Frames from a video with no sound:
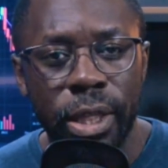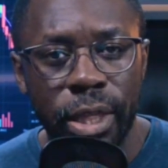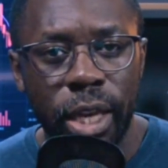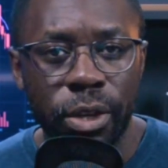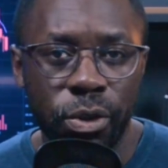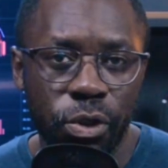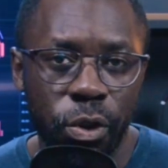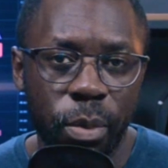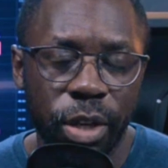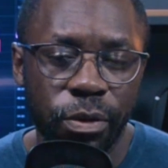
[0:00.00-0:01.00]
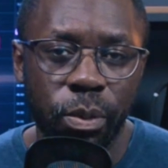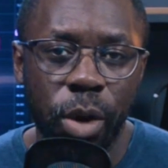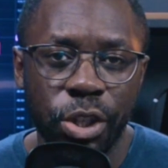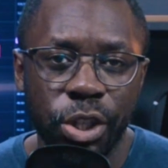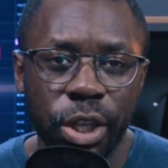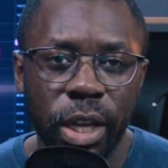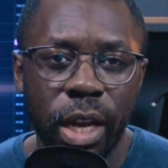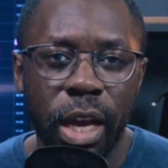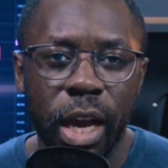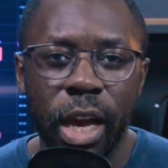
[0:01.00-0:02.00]
Thank you so much for watching.
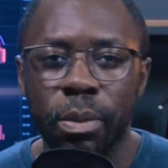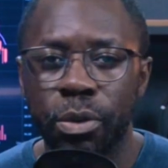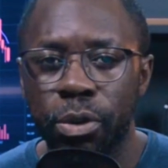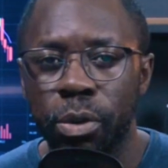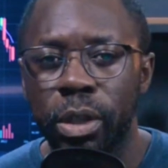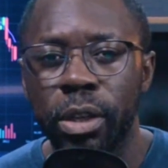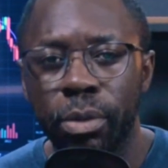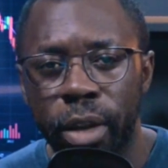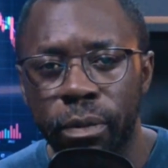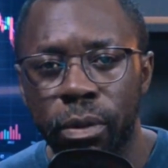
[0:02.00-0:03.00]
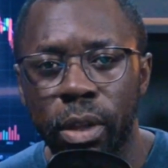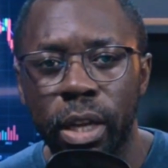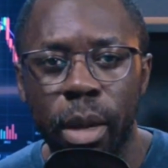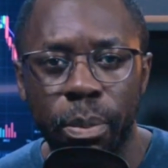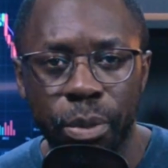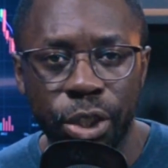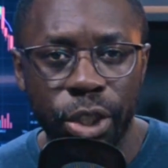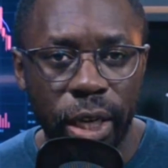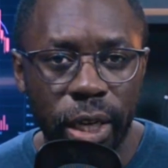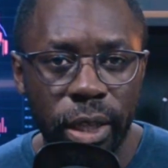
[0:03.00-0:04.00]
I am truly grateful and I
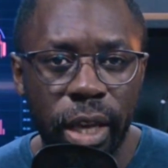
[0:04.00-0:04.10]
appreciate it.